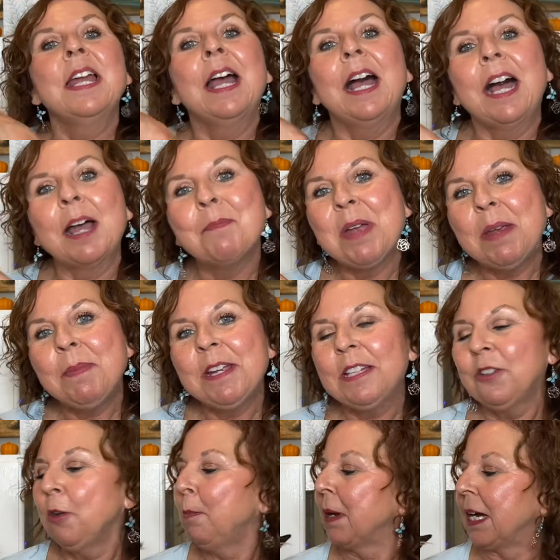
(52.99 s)
I may be a
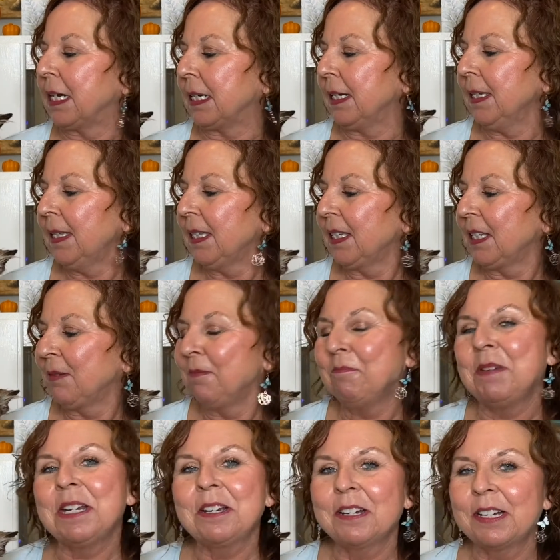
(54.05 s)
little biased
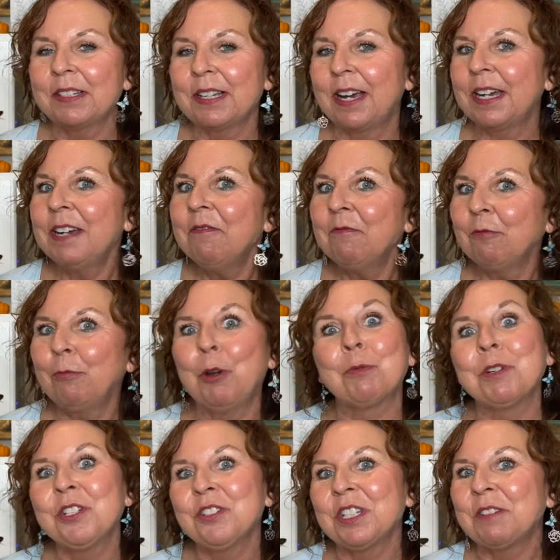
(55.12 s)
because I am
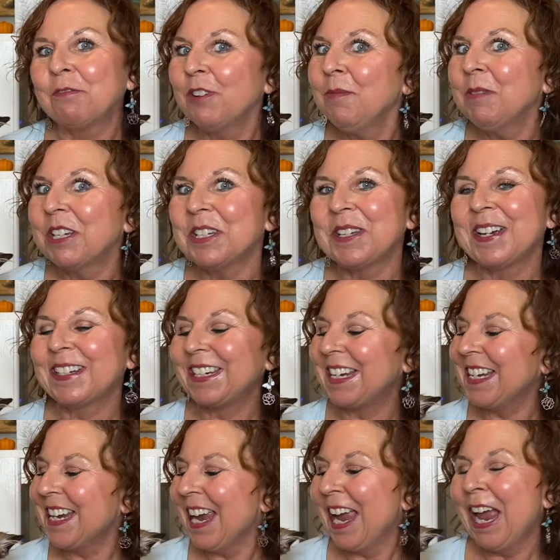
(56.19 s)
originally from Kentucky,